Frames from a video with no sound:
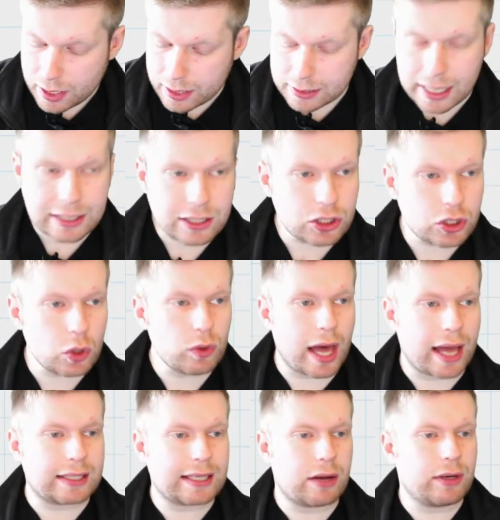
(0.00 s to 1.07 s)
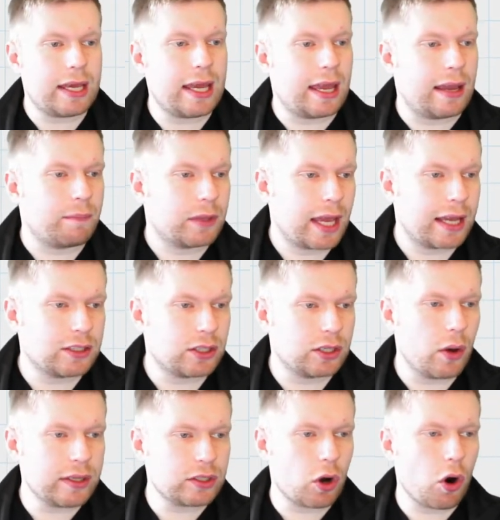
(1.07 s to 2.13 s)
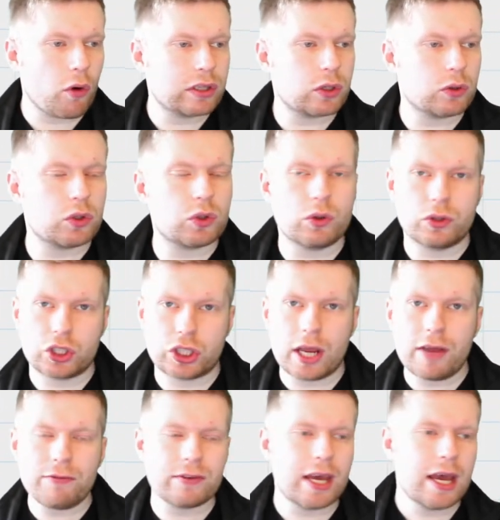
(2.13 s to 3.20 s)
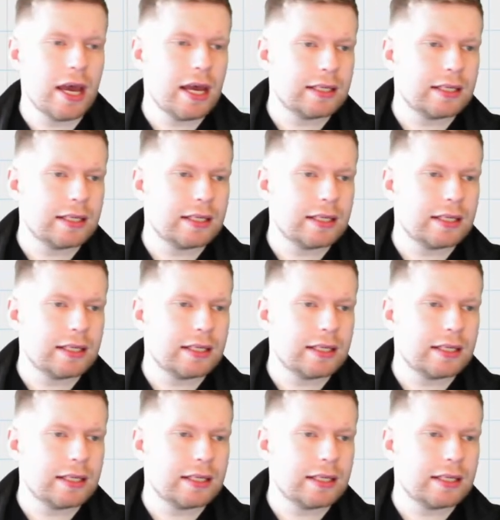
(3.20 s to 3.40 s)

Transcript: So let's do that down here, okay, because I know it's a horizontal shift,